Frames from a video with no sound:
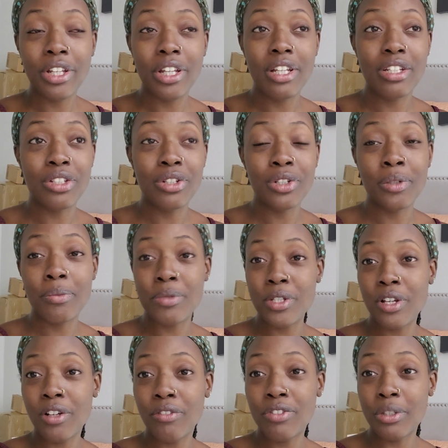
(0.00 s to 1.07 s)
in terms
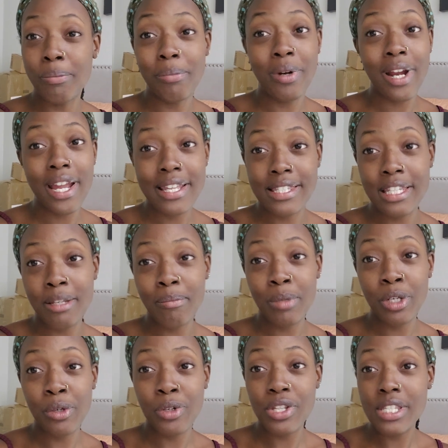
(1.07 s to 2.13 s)
of surprising
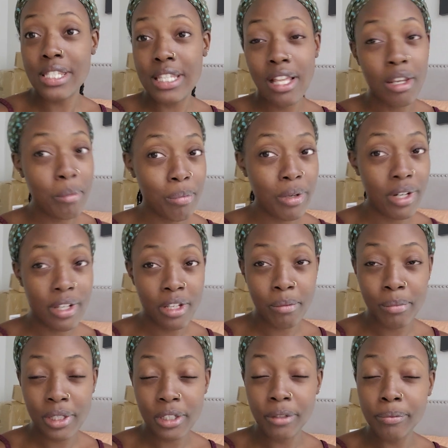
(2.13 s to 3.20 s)
me or
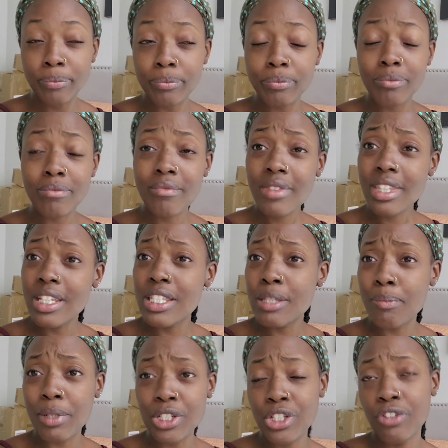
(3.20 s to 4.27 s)
celebrating me,
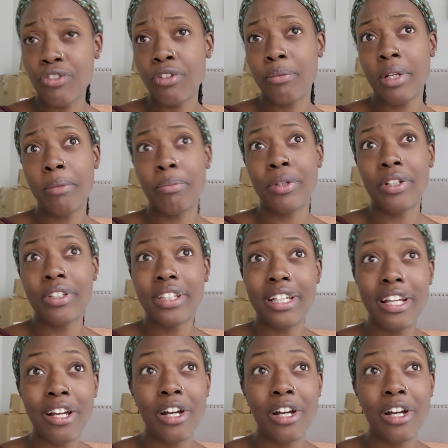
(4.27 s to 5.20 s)
especially for my birthday.